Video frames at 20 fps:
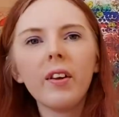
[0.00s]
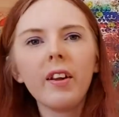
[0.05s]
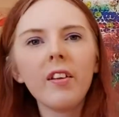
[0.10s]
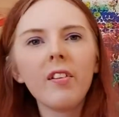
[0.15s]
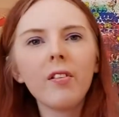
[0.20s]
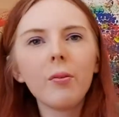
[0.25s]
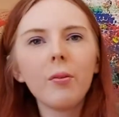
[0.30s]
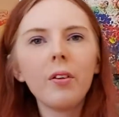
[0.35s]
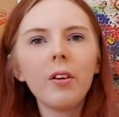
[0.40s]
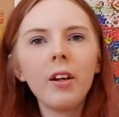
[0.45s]

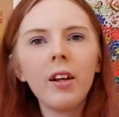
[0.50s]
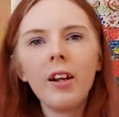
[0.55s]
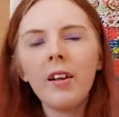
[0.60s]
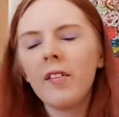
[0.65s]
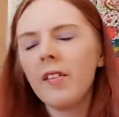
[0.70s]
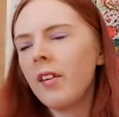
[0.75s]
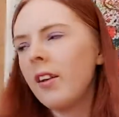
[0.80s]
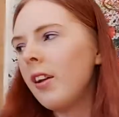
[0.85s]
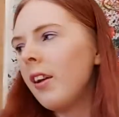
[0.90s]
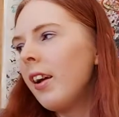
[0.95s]
This one
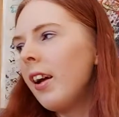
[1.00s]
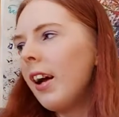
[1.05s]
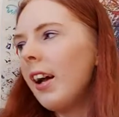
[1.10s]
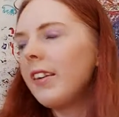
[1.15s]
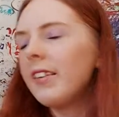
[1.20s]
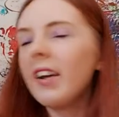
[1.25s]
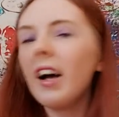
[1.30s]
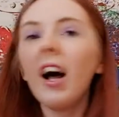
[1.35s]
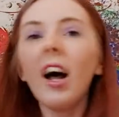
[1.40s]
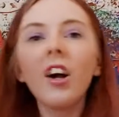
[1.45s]
is
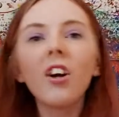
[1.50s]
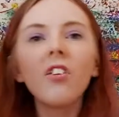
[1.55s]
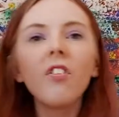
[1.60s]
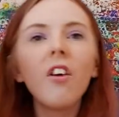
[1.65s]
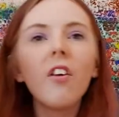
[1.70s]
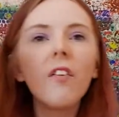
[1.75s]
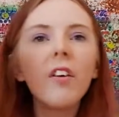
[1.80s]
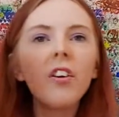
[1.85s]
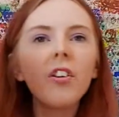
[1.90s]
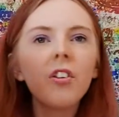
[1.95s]
darker
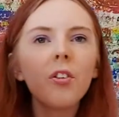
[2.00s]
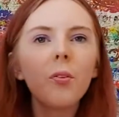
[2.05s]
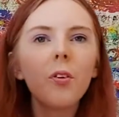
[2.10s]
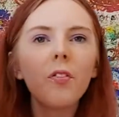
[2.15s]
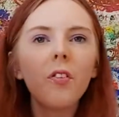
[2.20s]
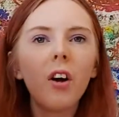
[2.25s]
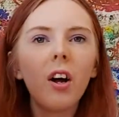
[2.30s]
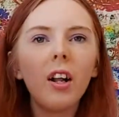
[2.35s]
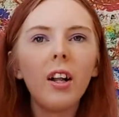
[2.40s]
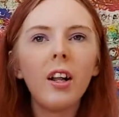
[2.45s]
orange. We've
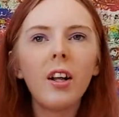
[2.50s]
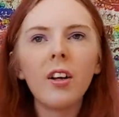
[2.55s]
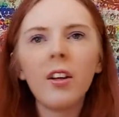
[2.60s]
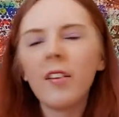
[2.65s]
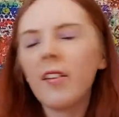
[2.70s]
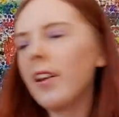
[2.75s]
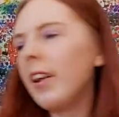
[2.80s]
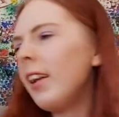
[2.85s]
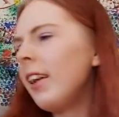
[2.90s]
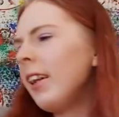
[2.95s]
got a
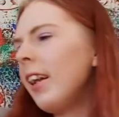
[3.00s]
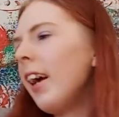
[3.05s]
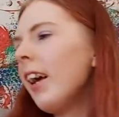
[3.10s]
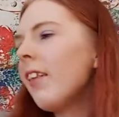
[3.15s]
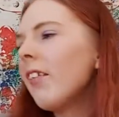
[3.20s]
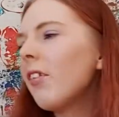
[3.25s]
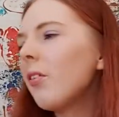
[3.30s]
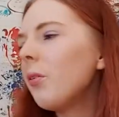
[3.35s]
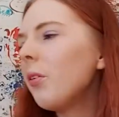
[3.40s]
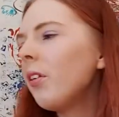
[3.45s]
slightly
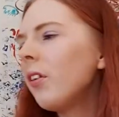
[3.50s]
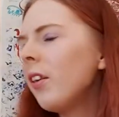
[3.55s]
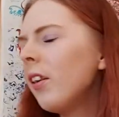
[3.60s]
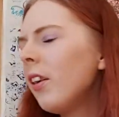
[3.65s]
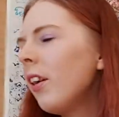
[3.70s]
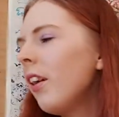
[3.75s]
lighter one.